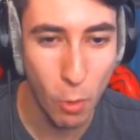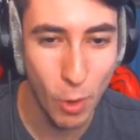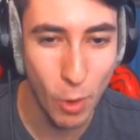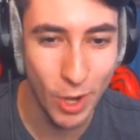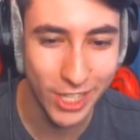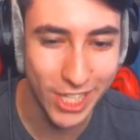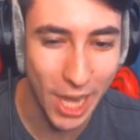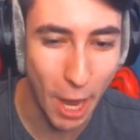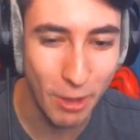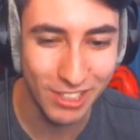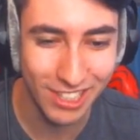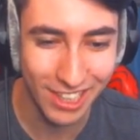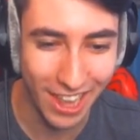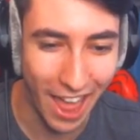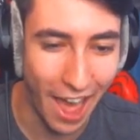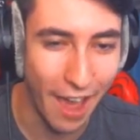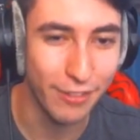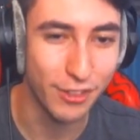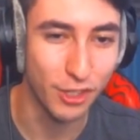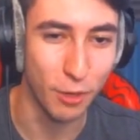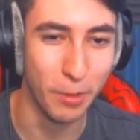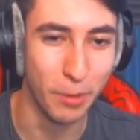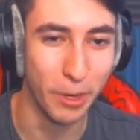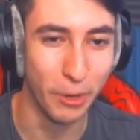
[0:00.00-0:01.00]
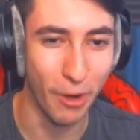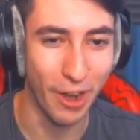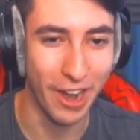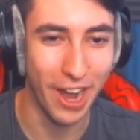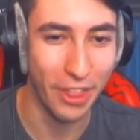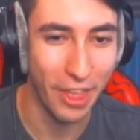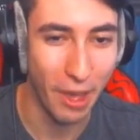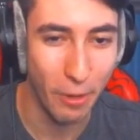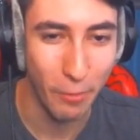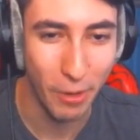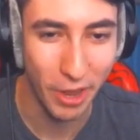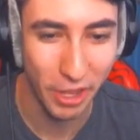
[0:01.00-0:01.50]
I wish I was live streaming right
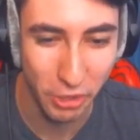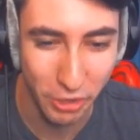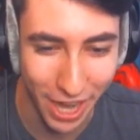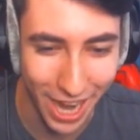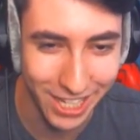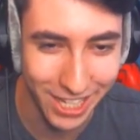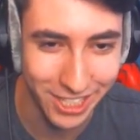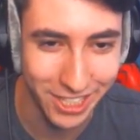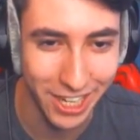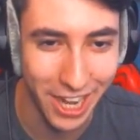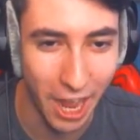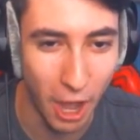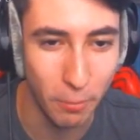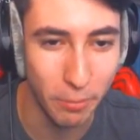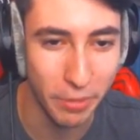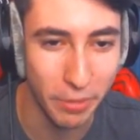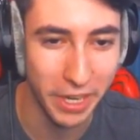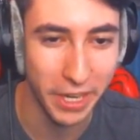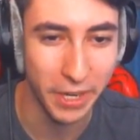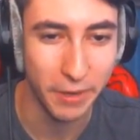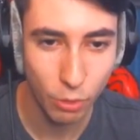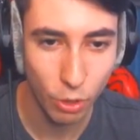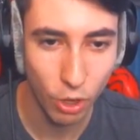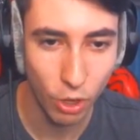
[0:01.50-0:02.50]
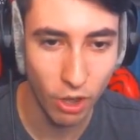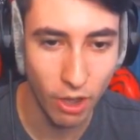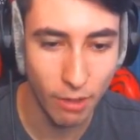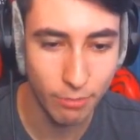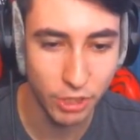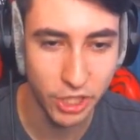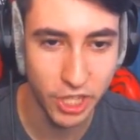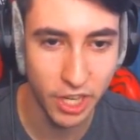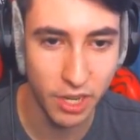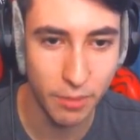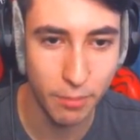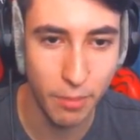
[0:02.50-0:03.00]
now. That way you guys could help me. Well, I'm
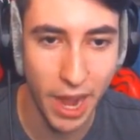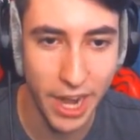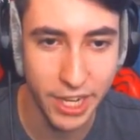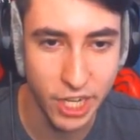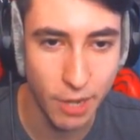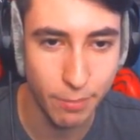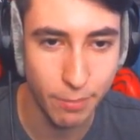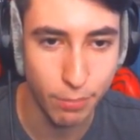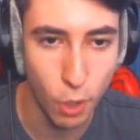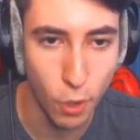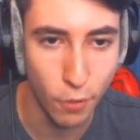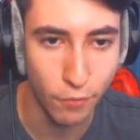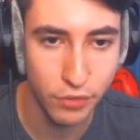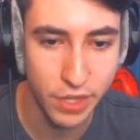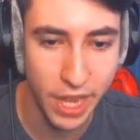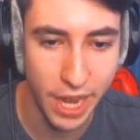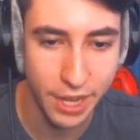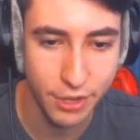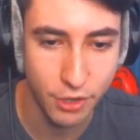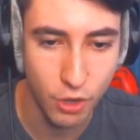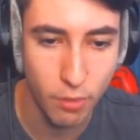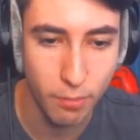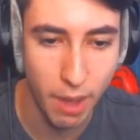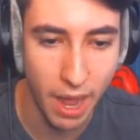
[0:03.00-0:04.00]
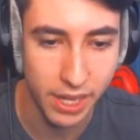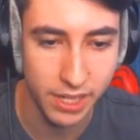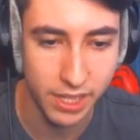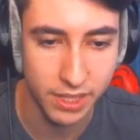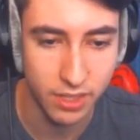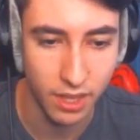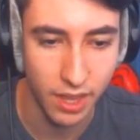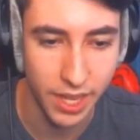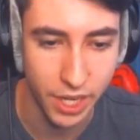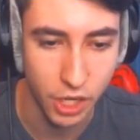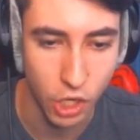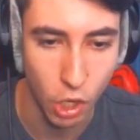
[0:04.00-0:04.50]
just gonna mine up. Hopefully, I don't mine
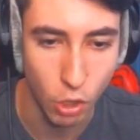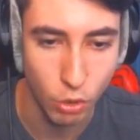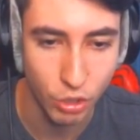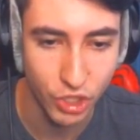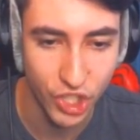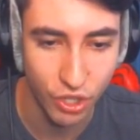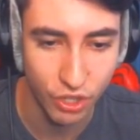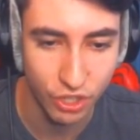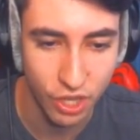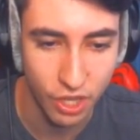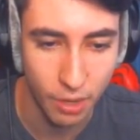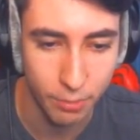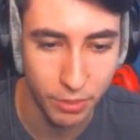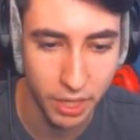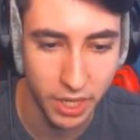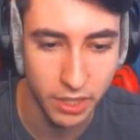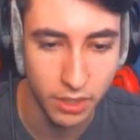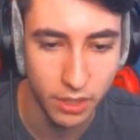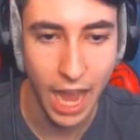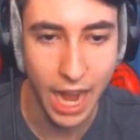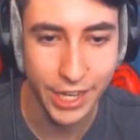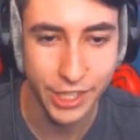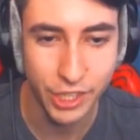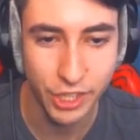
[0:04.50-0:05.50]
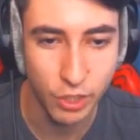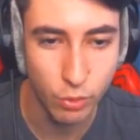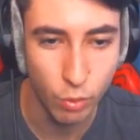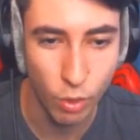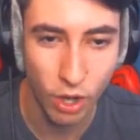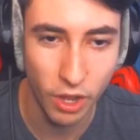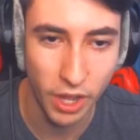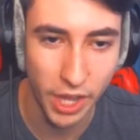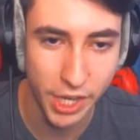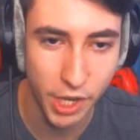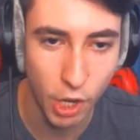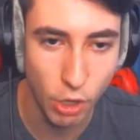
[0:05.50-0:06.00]
into like an ocean or something. Actually,
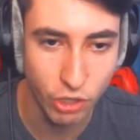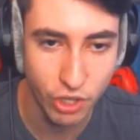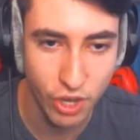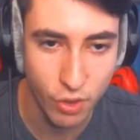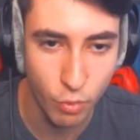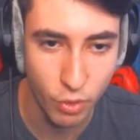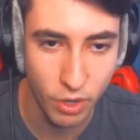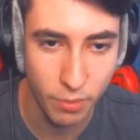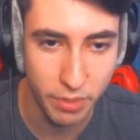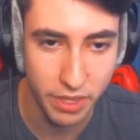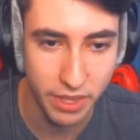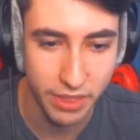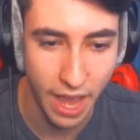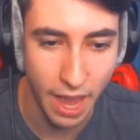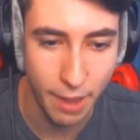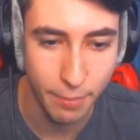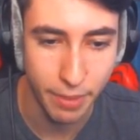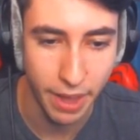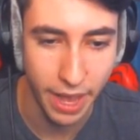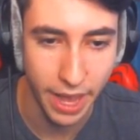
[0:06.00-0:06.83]
well, an ocean wouldn't be that